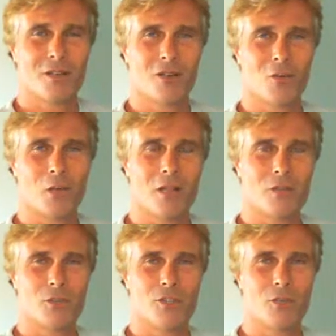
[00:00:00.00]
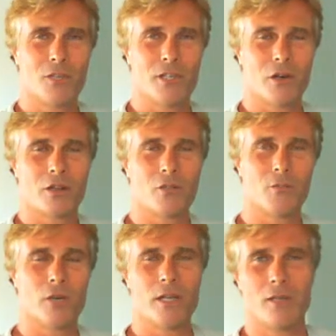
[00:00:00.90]
Well, we're doing Yorkshire
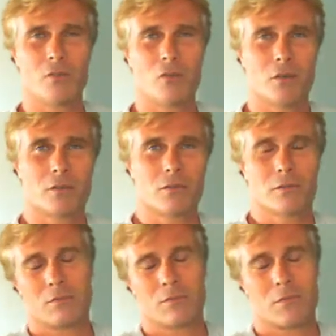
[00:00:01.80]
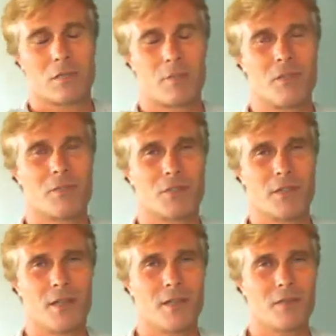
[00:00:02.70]
pudding, or some people say
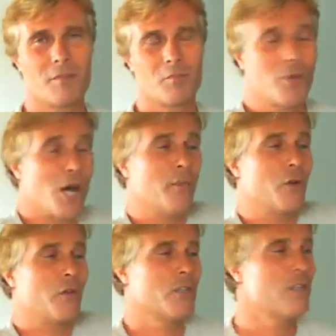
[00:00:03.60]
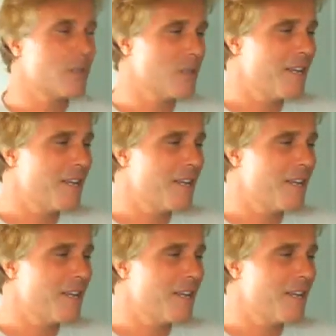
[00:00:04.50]
popovers.